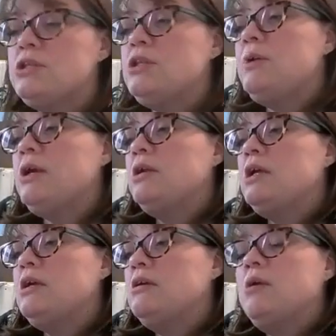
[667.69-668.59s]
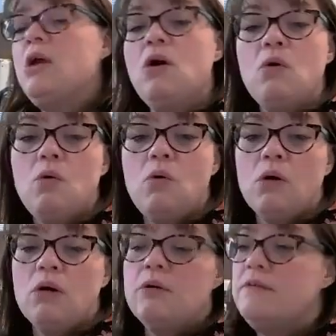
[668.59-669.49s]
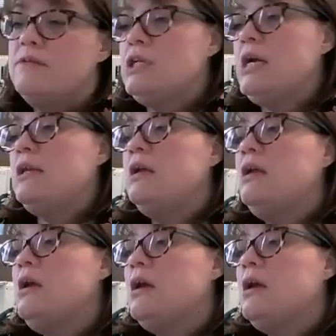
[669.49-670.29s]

to the perineum or the vagina.